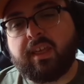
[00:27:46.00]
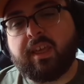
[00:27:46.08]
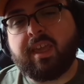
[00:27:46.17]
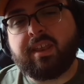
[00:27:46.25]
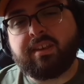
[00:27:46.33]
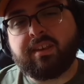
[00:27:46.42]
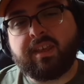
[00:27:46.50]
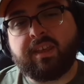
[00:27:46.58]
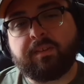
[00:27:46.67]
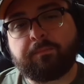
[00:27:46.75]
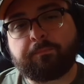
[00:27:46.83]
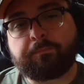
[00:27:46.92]
And
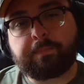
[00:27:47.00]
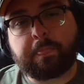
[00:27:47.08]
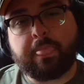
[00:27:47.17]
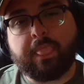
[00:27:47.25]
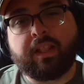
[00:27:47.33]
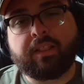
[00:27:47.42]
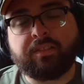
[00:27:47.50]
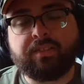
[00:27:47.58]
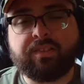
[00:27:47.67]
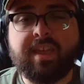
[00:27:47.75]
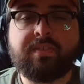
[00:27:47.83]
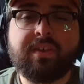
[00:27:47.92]
let's
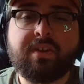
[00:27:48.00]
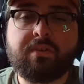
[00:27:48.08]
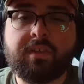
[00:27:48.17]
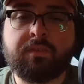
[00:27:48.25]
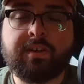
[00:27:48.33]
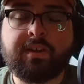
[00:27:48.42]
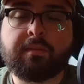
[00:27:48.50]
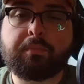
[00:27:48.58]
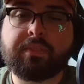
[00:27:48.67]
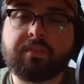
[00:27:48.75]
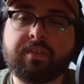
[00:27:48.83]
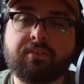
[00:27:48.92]
say, though, you end up
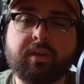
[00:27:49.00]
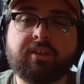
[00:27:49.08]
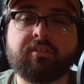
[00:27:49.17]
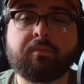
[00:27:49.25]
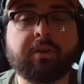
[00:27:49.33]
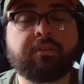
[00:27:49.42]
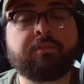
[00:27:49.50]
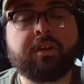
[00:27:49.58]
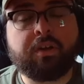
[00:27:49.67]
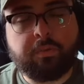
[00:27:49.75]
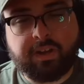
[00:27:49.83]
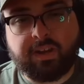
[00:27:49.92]
with a situation where you
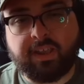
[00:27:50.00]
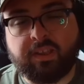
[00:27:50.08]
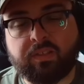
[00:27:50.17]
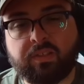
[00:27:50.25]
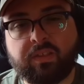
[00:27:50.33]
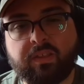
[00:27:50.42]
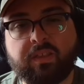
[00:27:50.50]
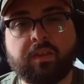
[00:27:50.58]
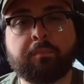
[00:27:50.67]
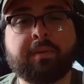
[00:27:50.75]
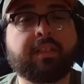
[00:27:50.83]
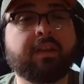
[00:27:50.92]
know what it is,
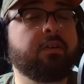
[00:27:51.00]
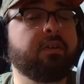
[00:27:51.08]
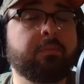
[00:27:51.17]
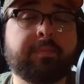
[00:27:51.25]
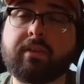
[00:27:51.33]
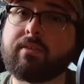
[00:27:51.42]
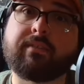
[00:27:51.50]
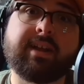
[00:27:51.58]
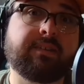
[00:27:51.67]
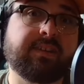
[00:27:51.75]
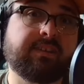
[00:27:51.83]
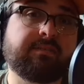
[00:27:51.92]
but there are no builds
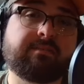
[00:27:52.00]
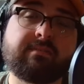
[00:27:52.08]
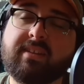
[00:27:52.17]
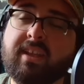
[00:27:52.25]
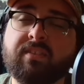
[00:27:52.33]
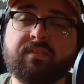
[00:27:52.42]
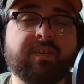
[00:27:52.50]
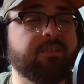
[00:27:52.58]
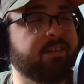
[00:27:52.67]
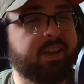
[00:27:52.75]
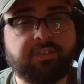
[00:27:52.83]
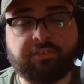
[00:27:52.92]
around it. It's
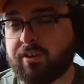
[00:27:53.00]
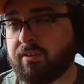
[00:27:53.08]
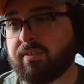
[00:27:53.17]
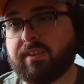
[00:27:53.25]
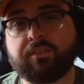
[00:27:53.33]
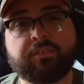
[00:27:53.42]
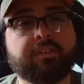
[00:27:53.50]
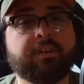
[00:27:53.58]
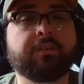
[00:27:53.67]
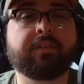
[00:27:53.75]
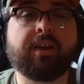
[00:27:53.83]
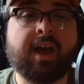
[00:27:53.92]
foundational. There's
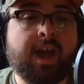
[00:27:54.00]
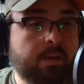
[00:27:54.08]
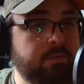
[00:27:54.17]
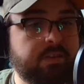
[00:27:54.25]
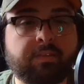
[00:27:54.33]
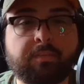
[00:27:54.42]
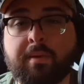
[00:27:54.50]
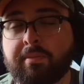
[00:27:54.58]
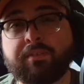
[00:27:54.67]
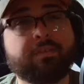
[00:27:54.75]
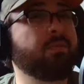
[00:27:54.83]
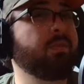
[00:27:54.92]
no other options. Maybe
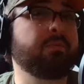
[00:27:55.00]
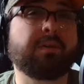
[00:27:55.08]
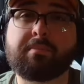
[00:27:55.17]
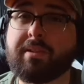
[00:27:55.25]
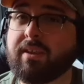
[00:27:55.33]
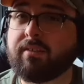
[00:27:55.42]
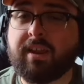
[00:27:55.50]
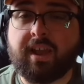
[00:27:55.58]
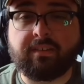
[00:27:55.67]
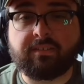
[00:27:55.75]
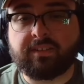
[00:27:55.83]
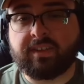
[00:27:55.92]
there's only one play
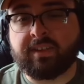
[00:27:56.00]
style.